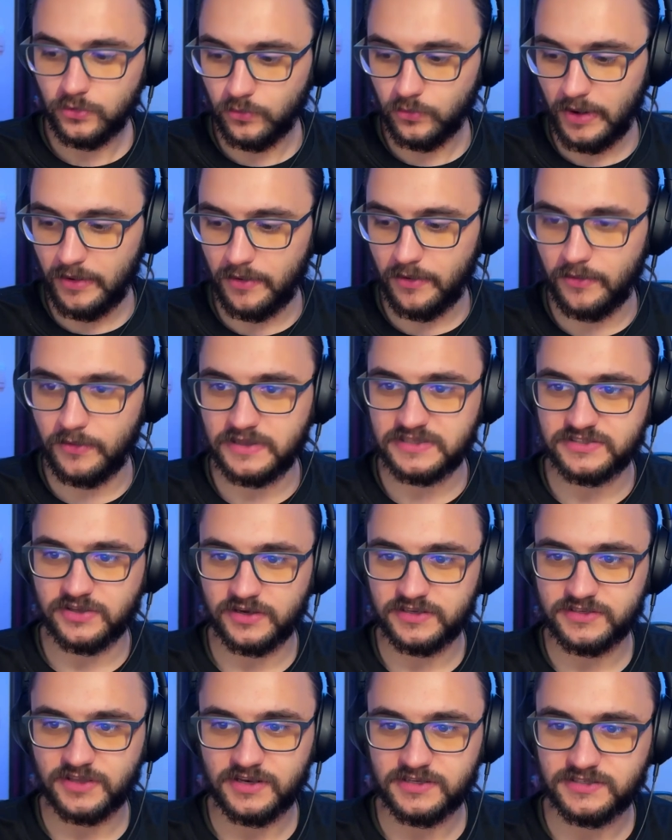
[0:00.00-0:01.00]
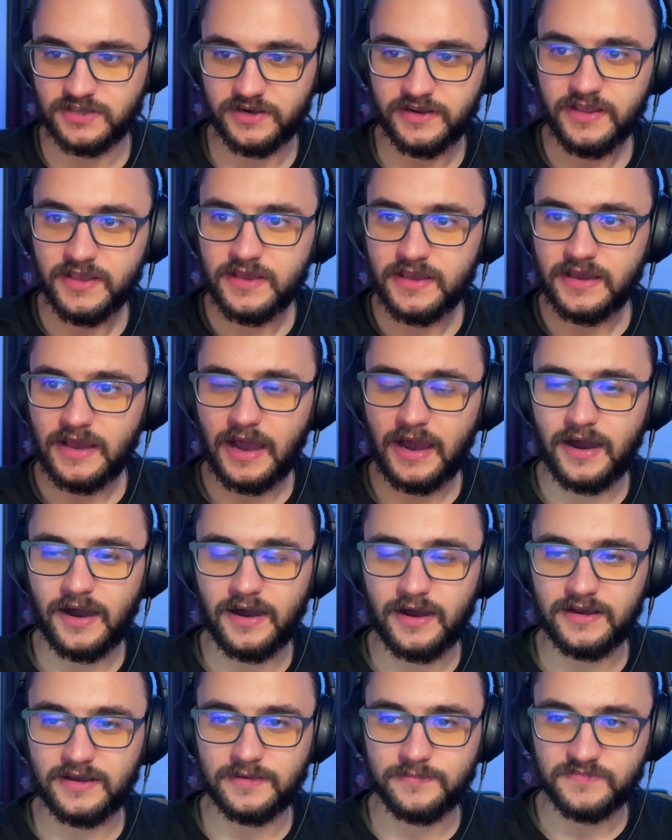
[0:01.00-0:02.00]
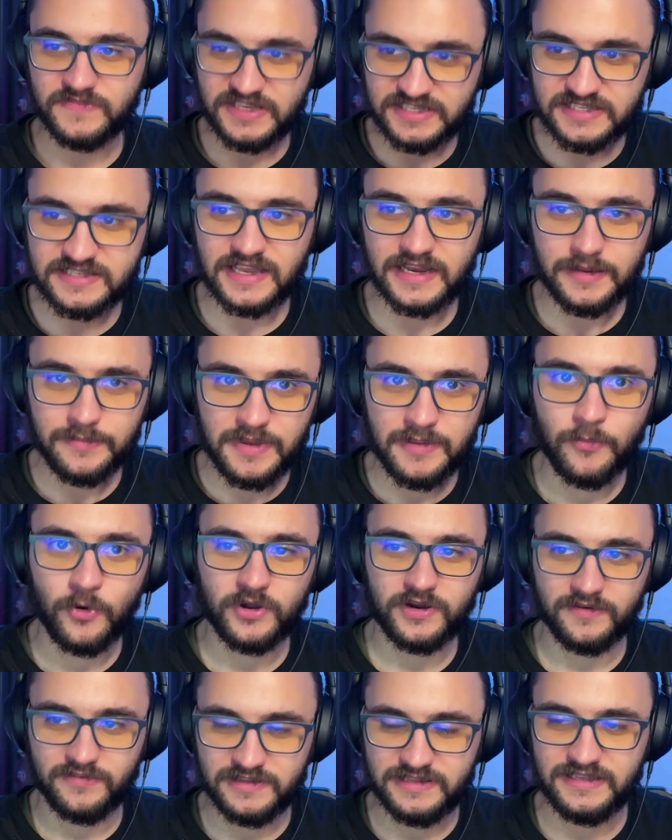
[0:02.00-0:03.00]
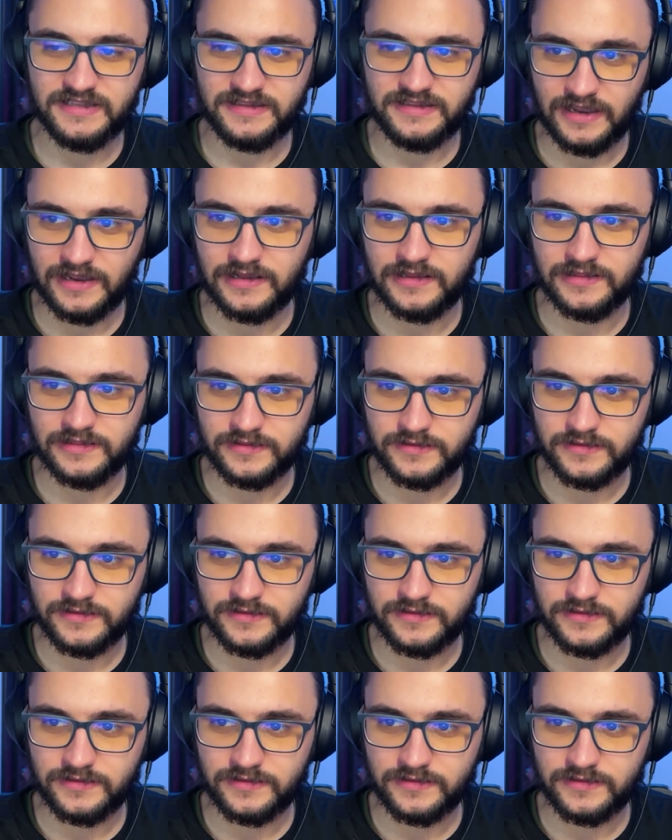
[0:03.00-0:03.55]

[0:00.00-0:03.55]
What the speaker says: Wait, sorry. This is gonna be more of a detail.